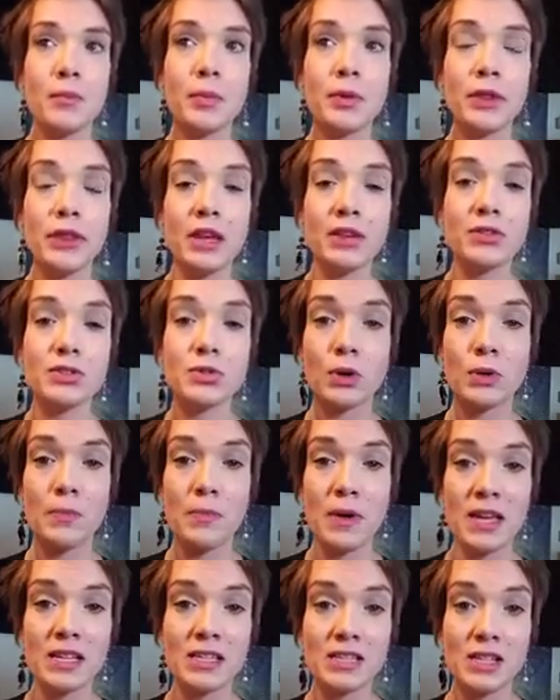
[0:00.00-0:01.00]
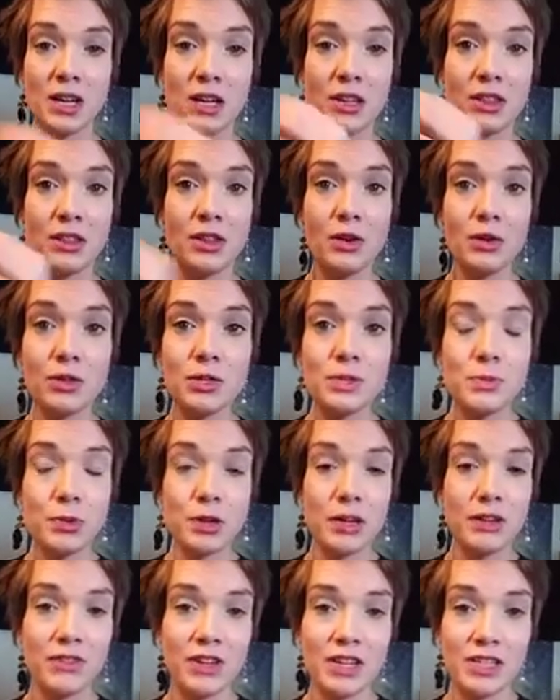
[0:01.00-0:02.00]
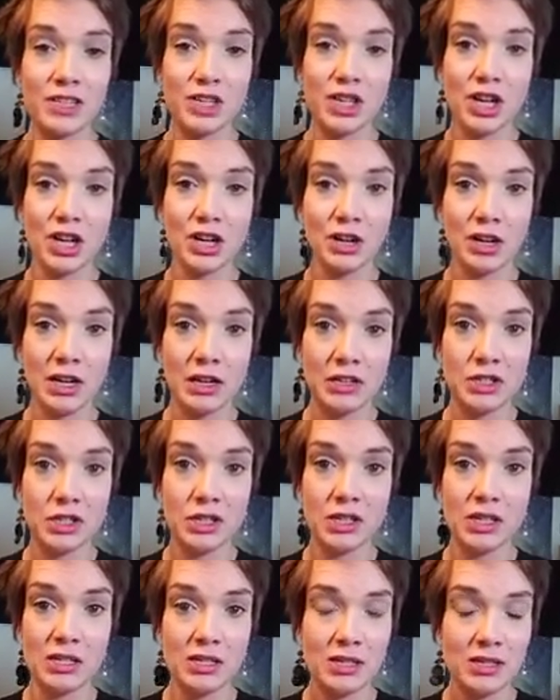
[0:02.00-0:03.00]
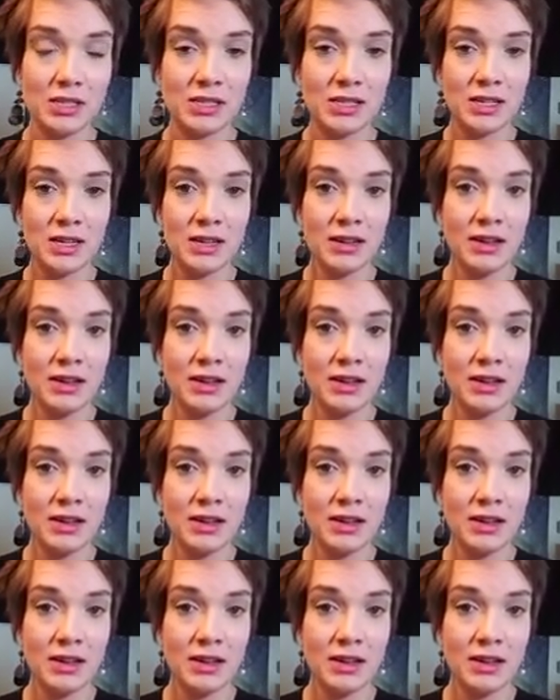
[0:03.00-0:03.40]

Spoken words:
beliefs were based on those previous generations,